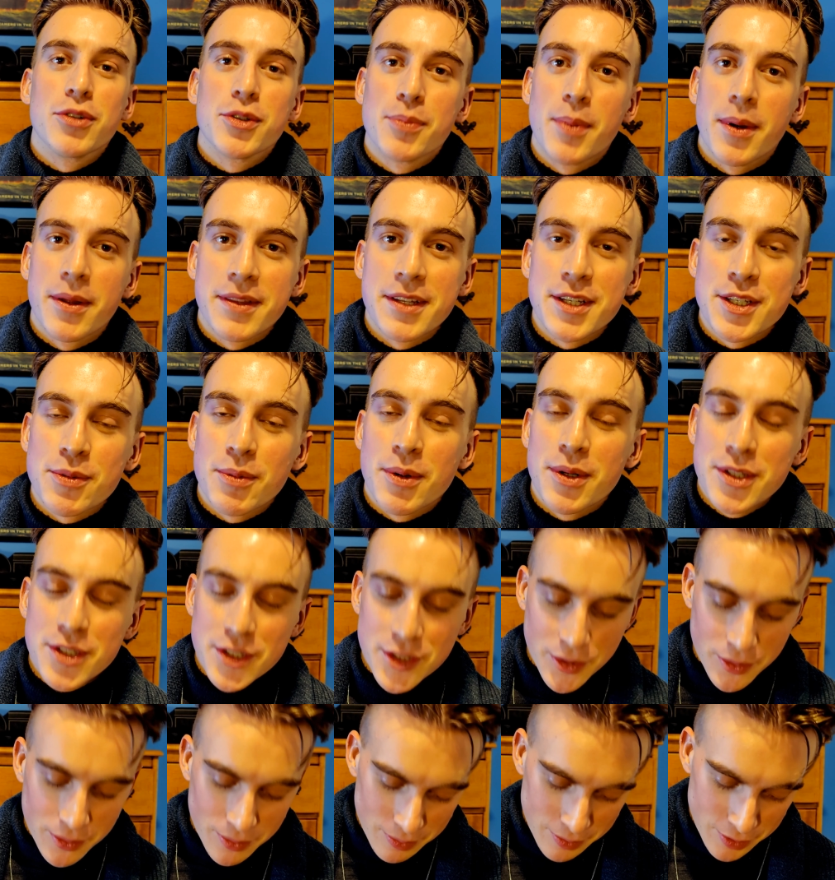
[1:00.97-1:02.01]
knows about this one,
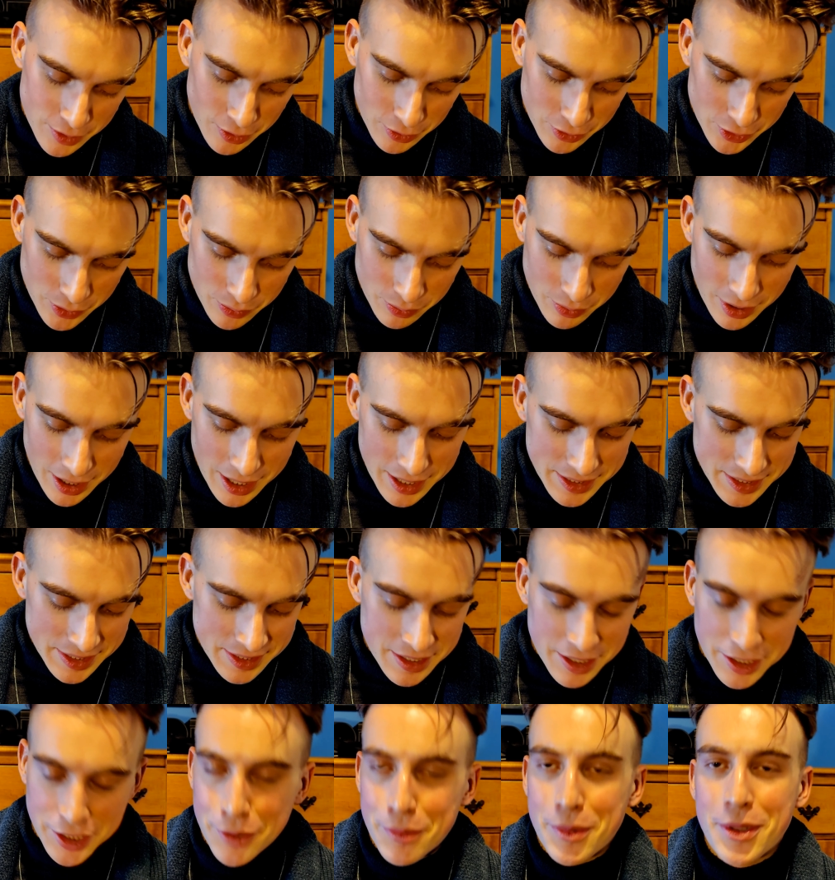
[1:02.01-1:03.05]
so no surprise.
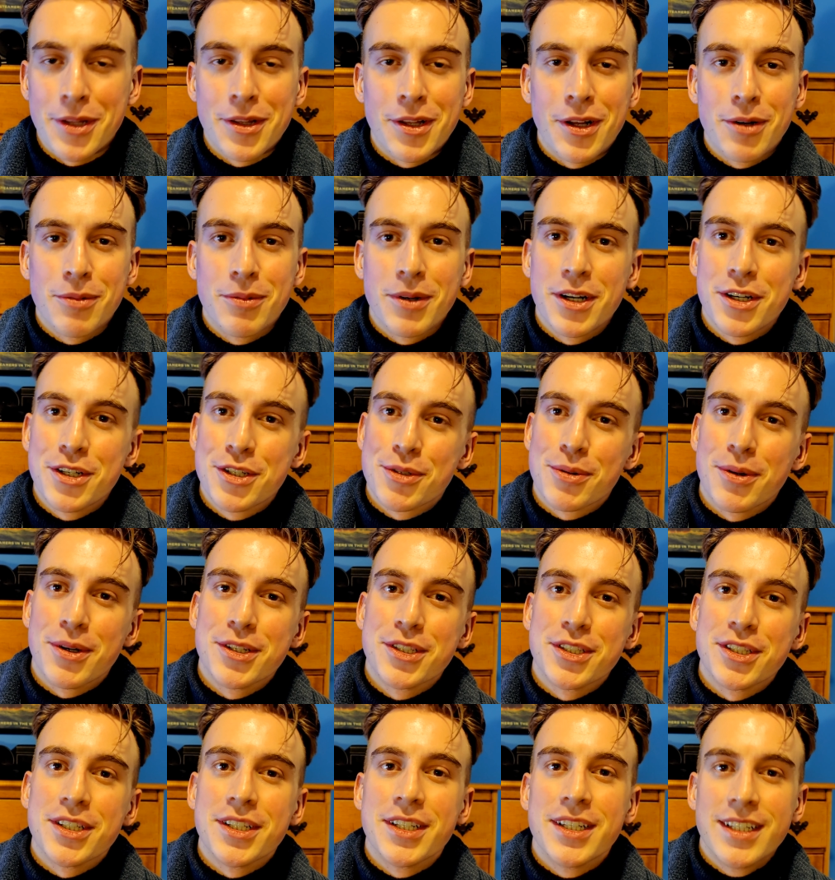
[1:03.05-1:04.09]
It's not going to be a long one. I just
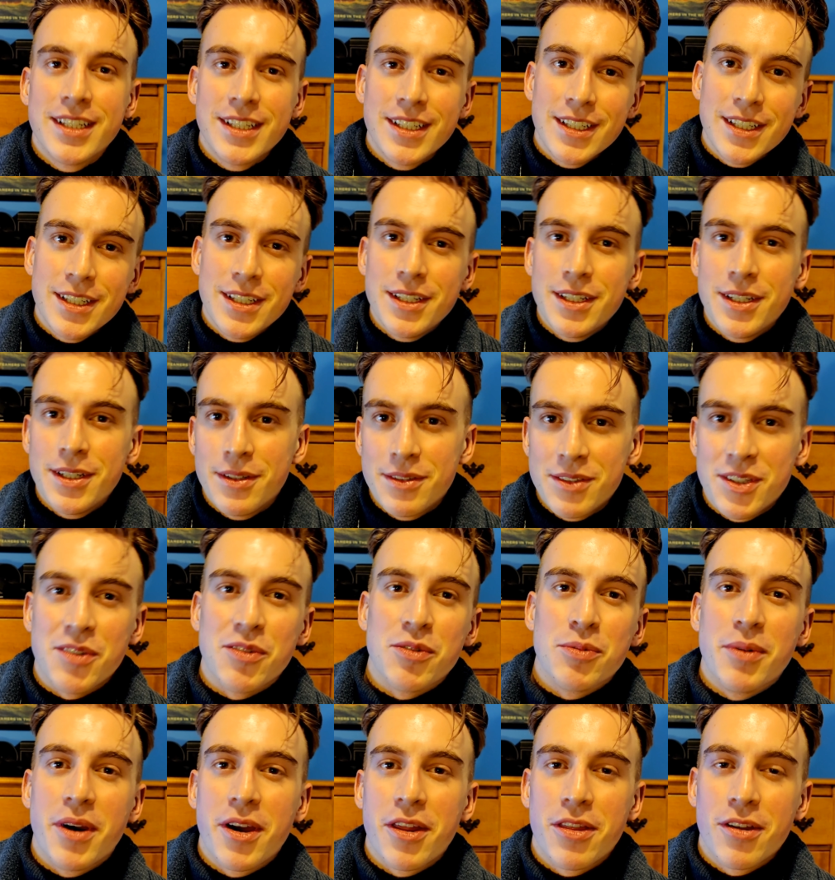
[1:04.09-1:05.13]
wanted to give
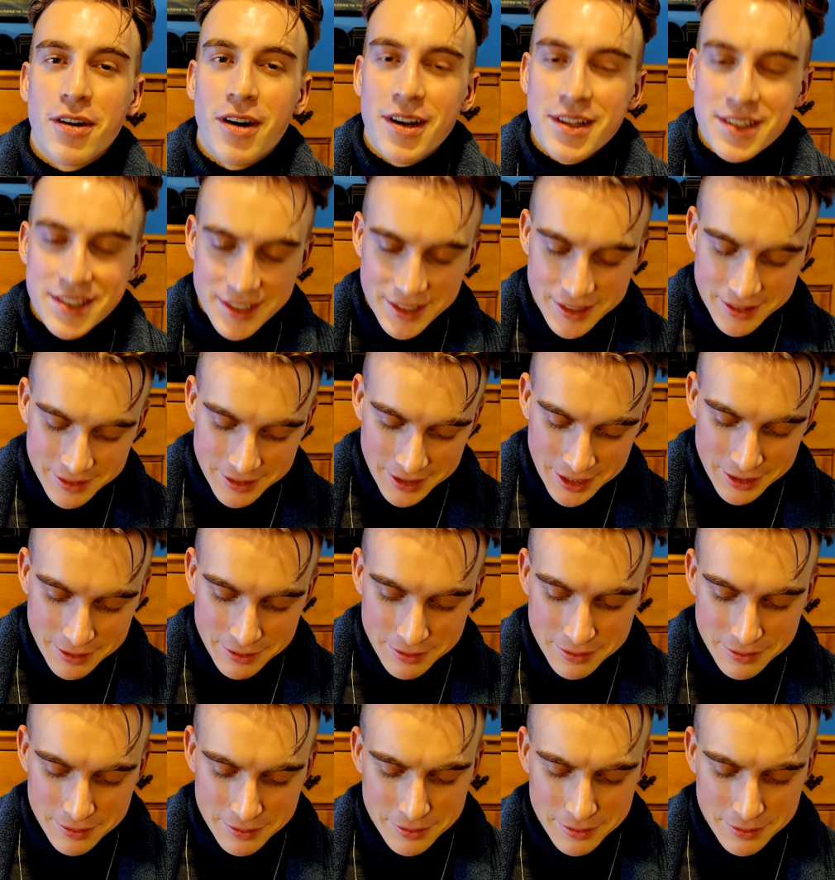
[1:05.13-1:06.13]
you my thoughts and, and